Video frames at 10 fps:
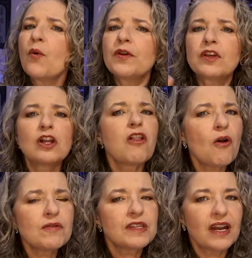with
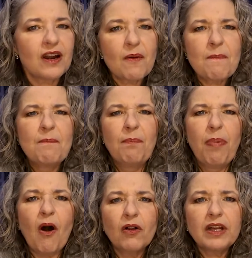clothes that are
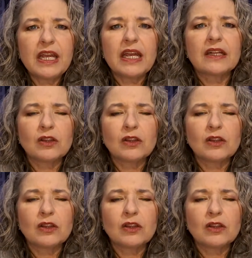bulky